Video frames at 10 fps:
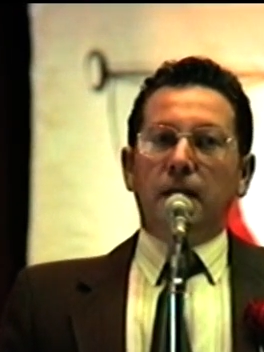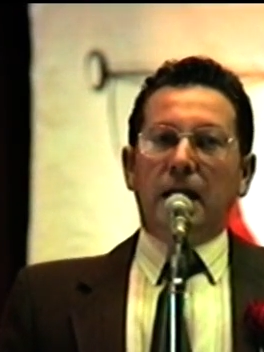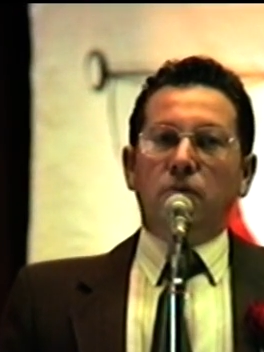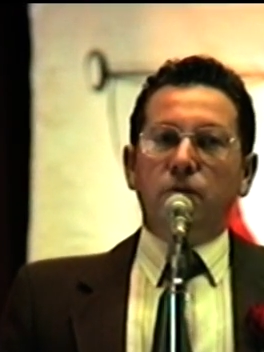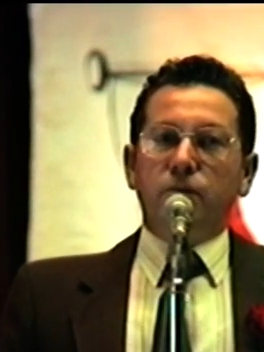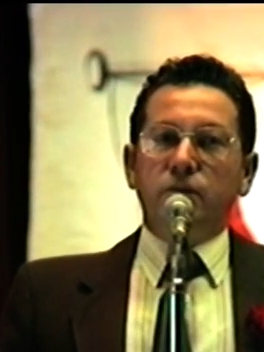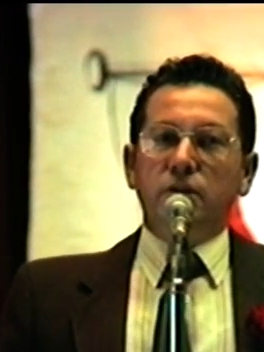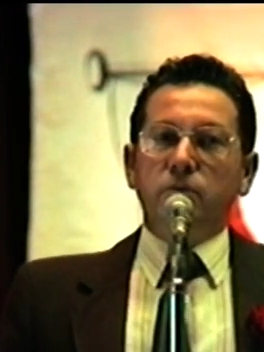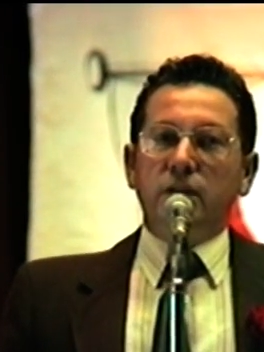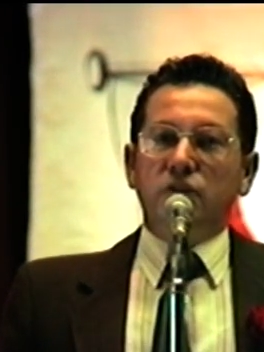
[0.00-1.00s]
How often
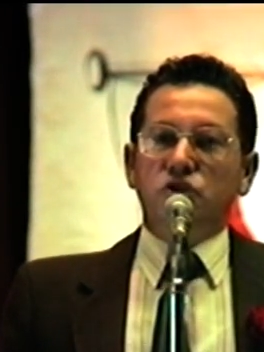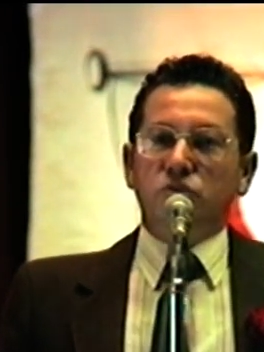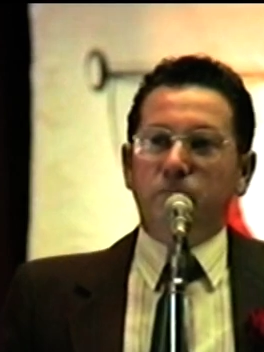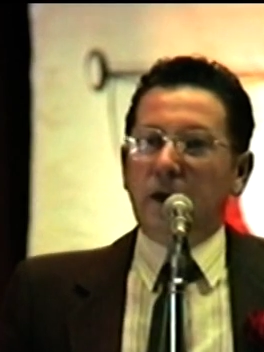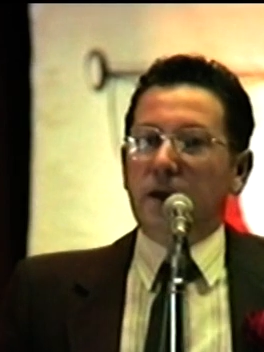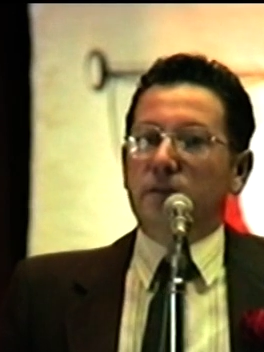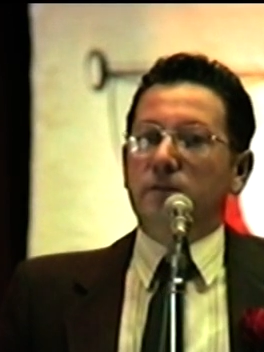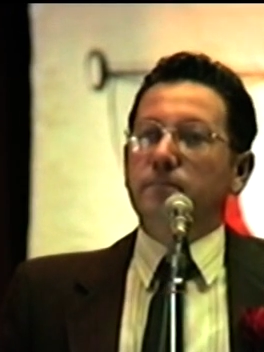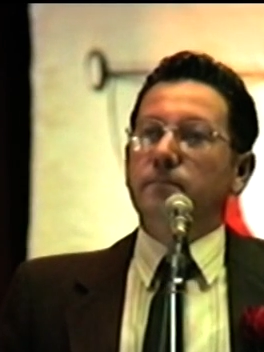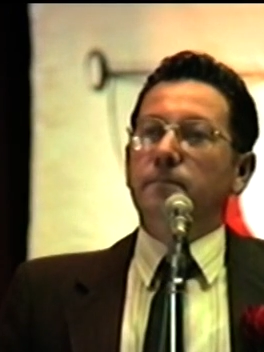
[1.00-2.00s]
do we inspire them?